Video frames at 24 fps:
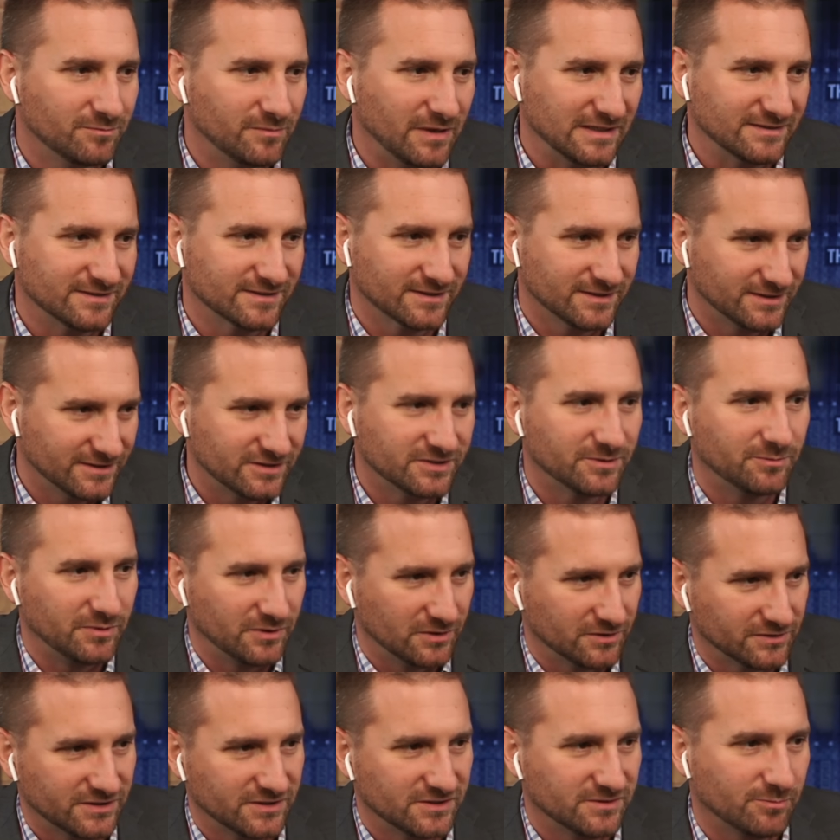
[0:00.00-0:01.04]
basically, to
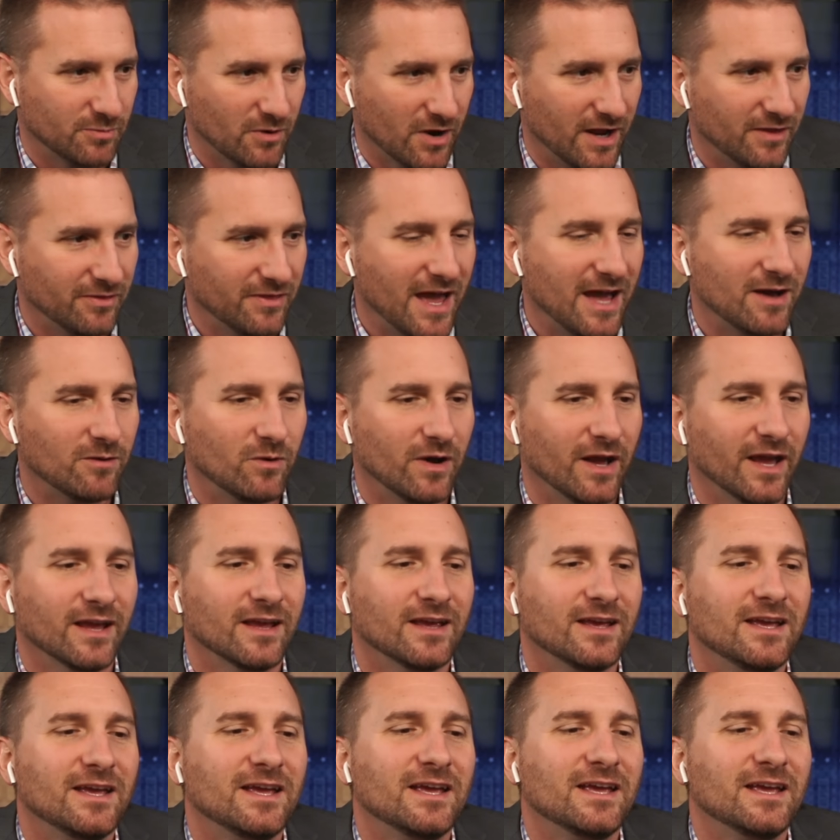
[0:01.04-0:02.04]
build his brand that way.